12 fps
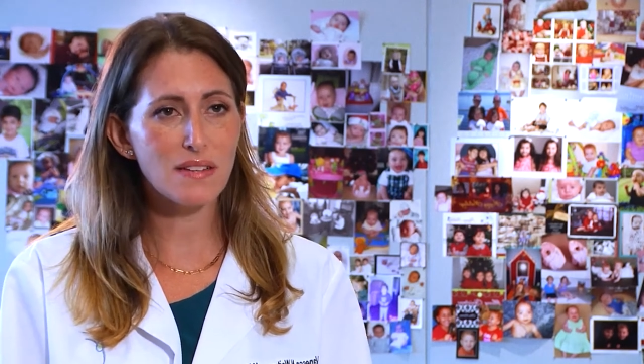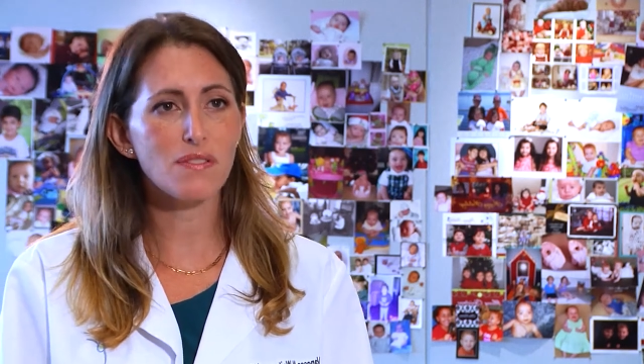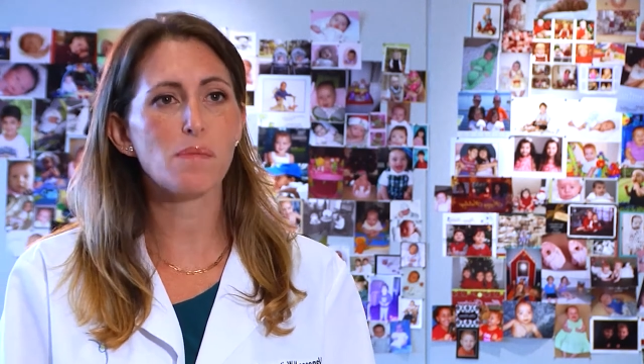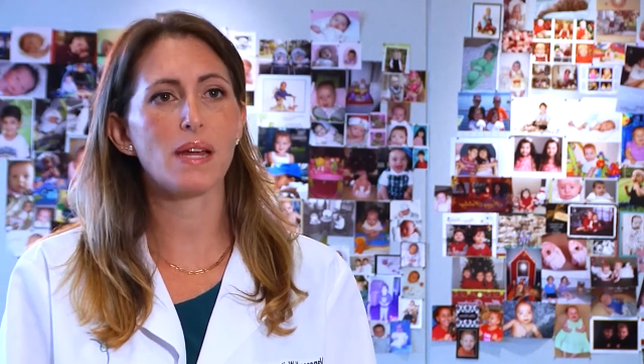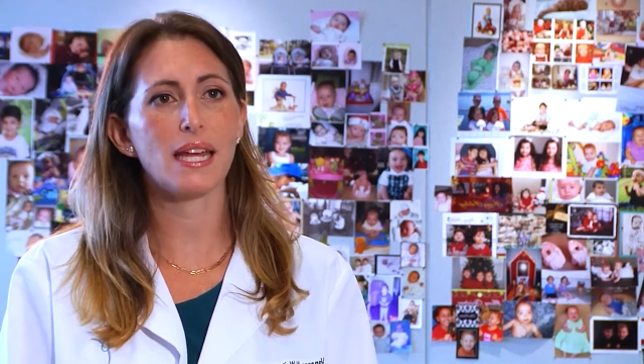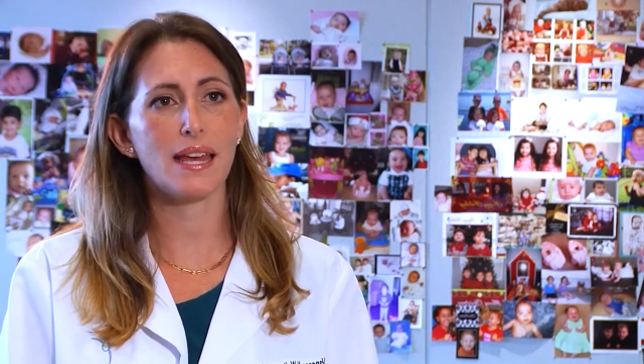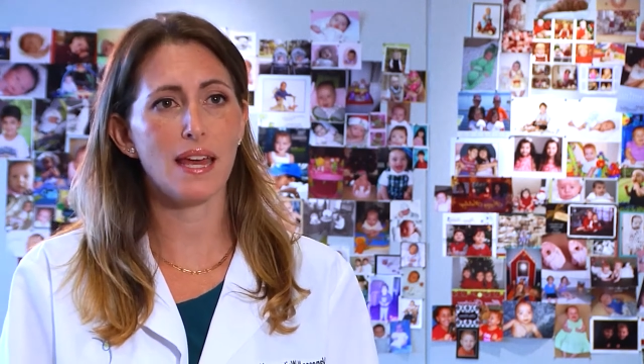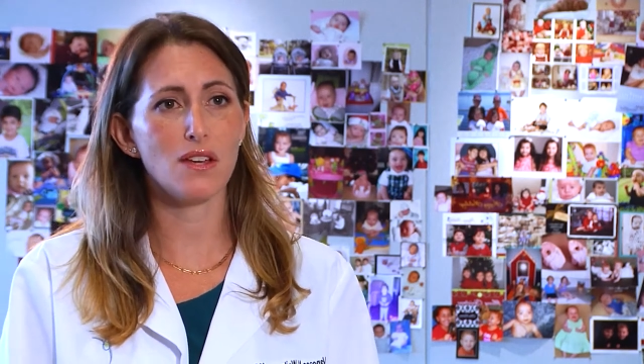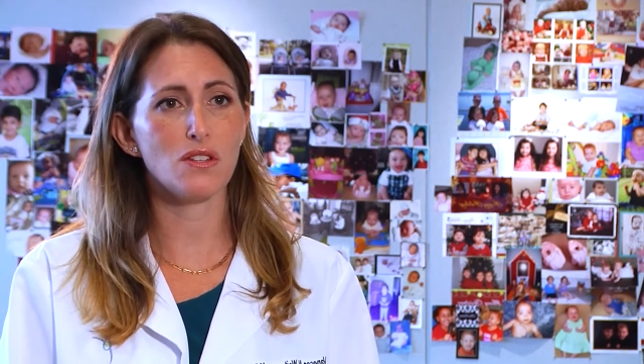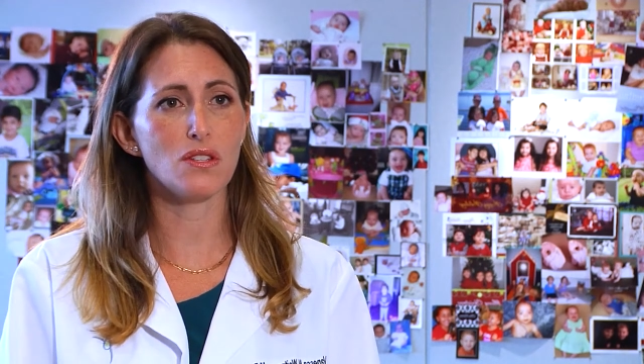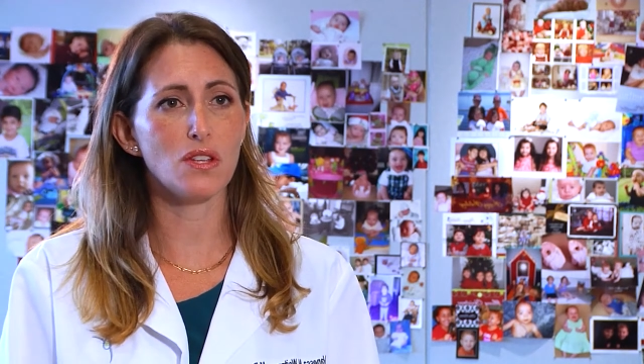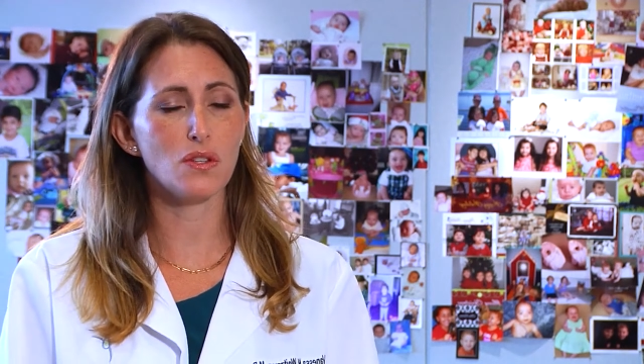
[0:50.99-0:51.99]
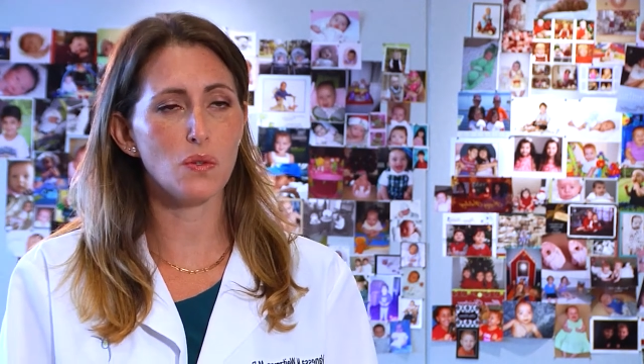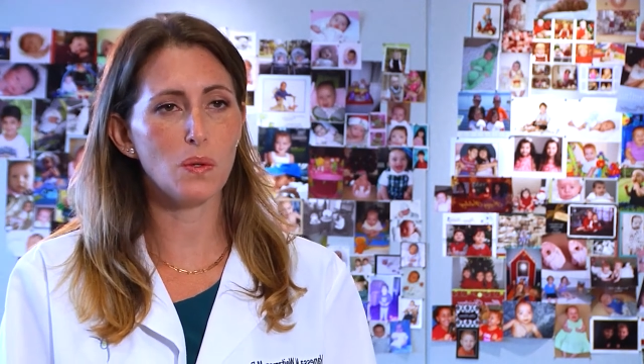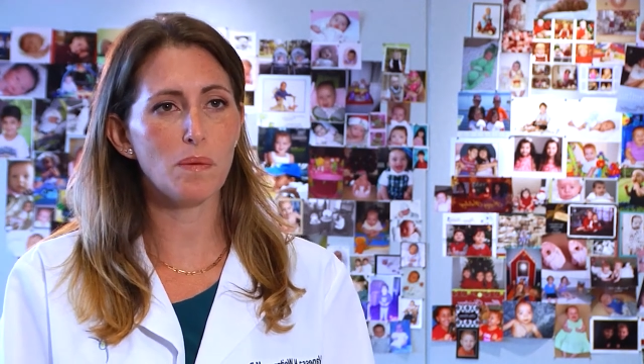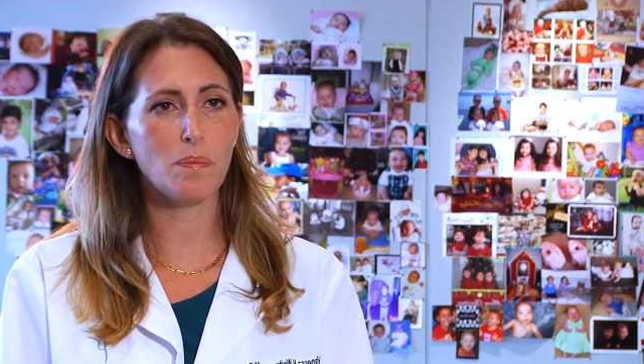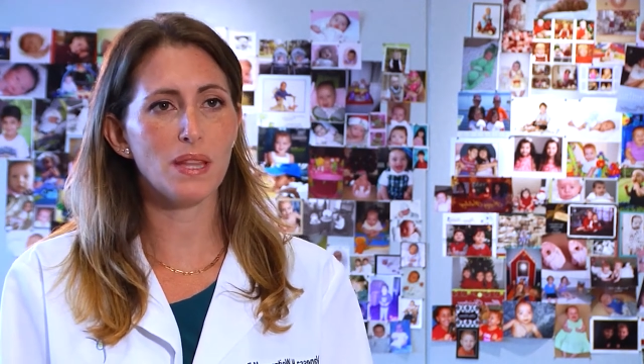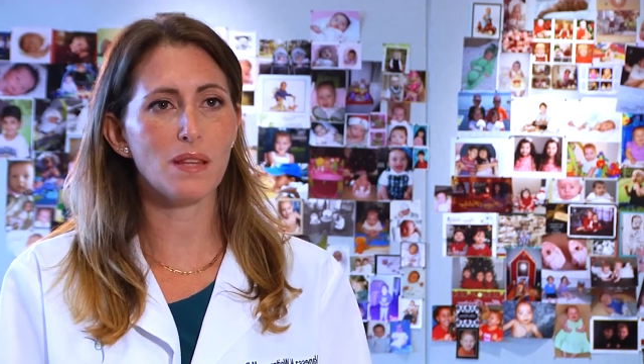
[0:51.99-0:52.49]
different medications that
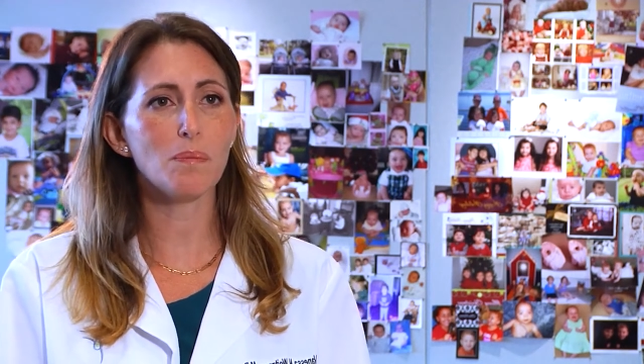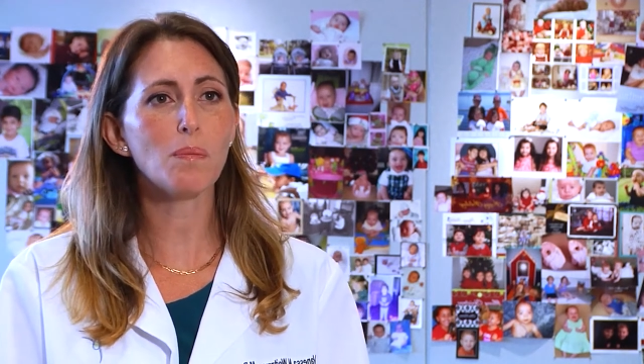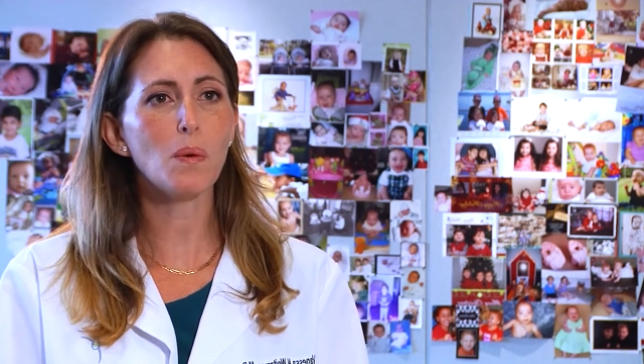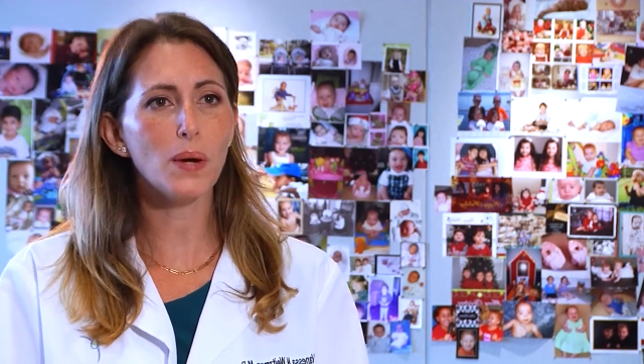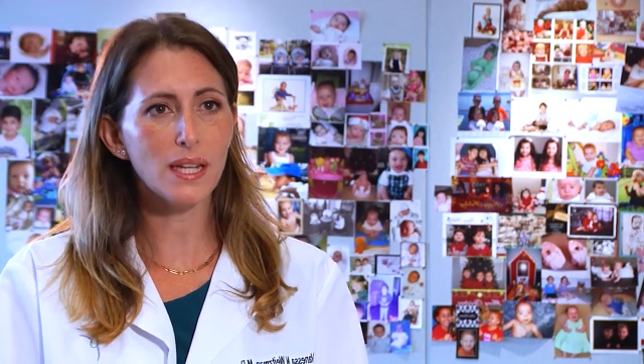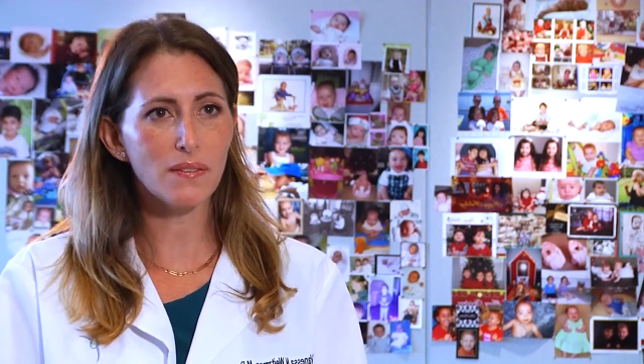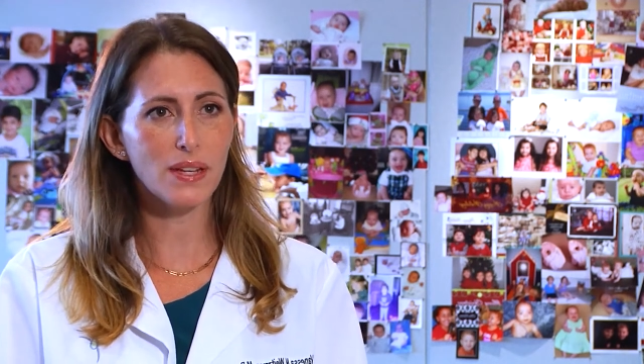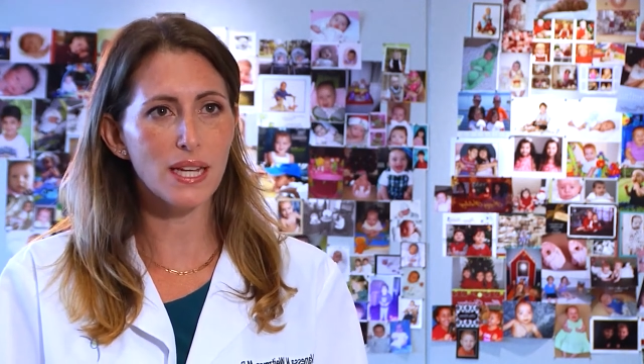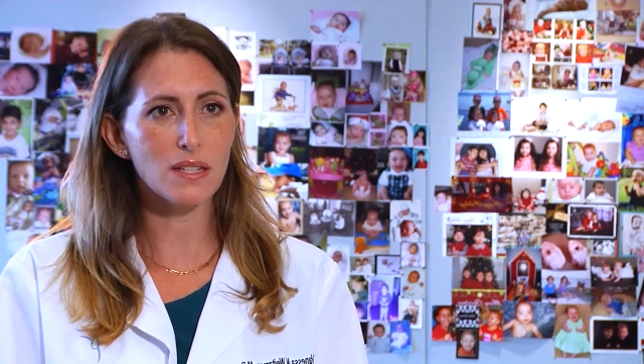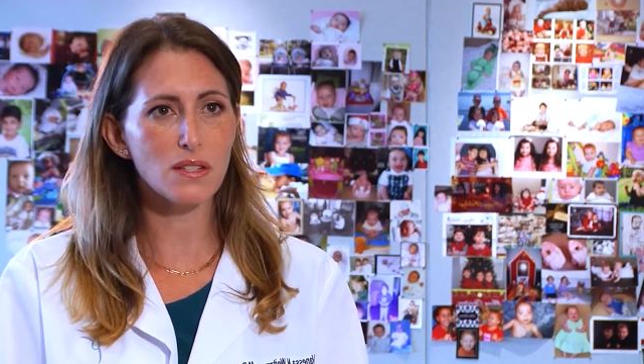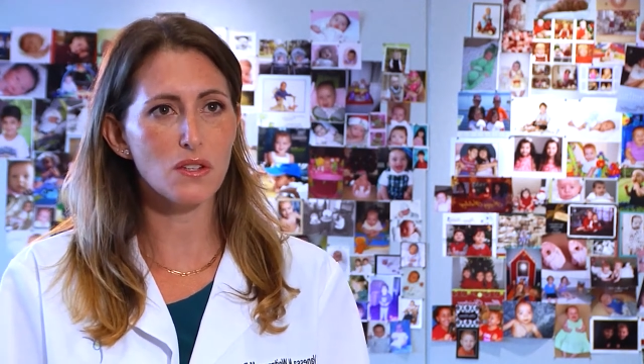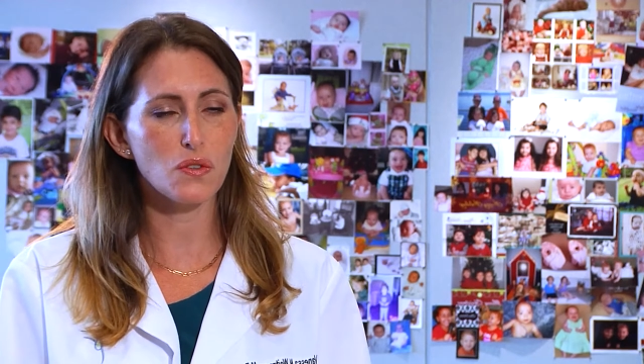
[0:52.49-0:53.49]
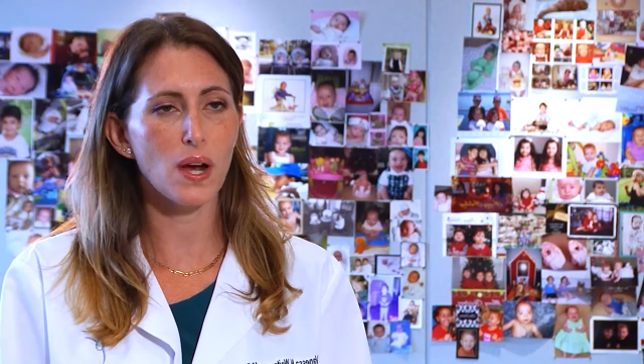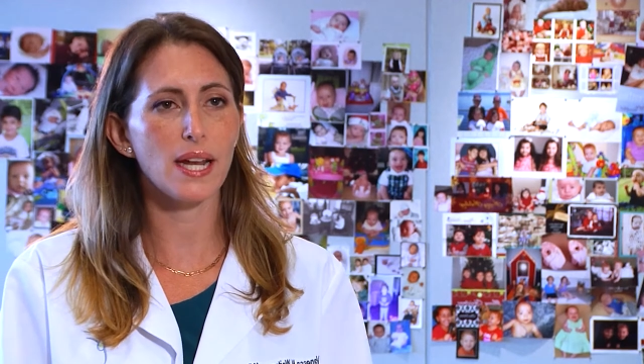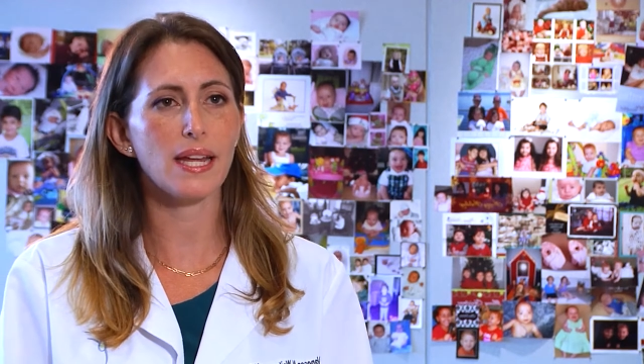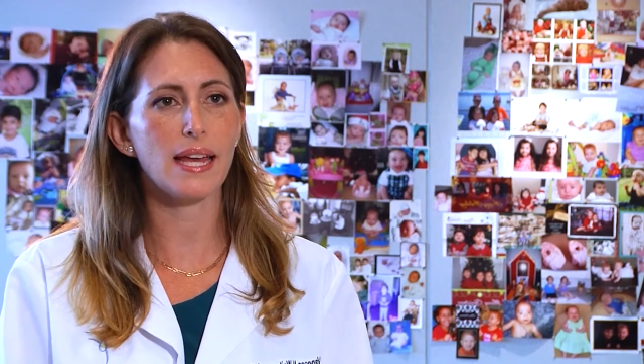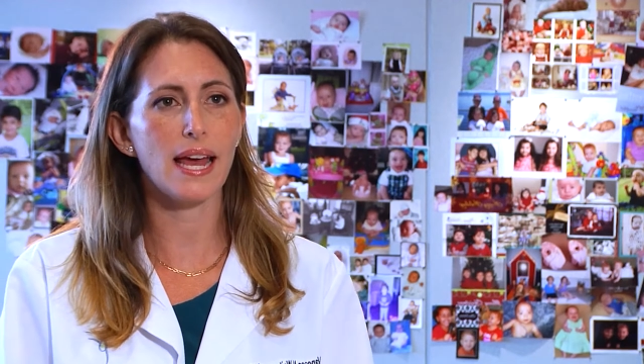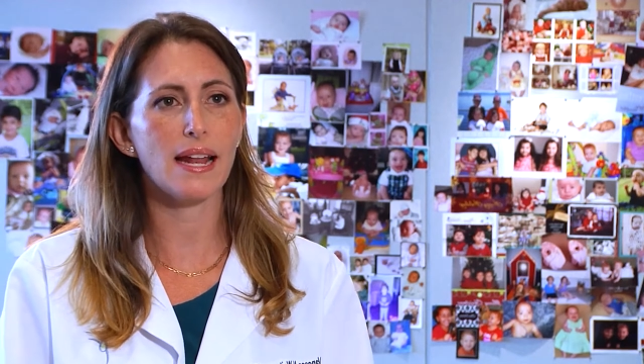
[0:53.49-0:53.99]
do it, but the point of it is to
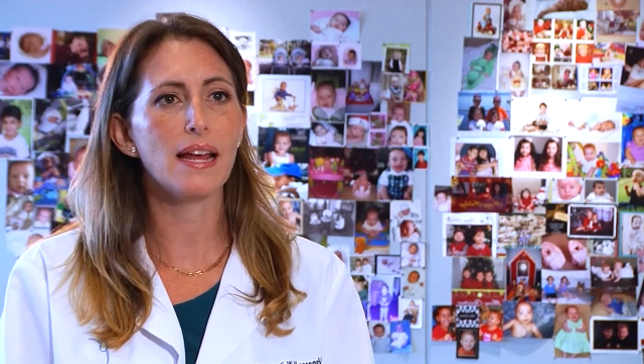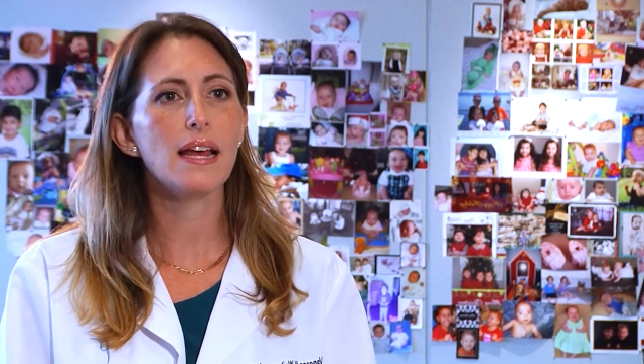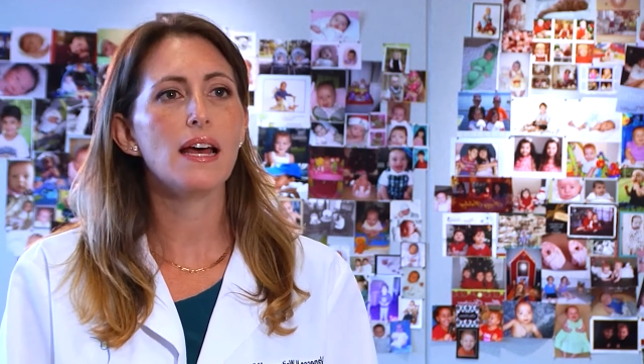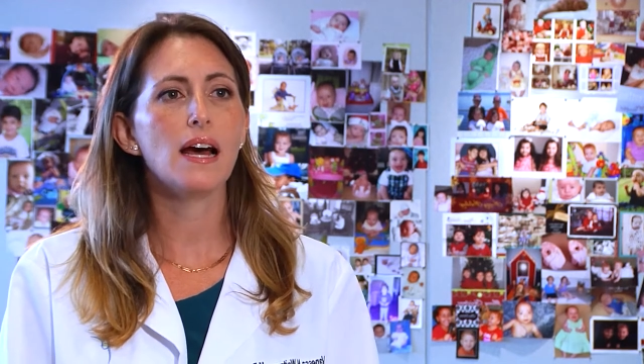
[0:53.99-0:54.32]
try to get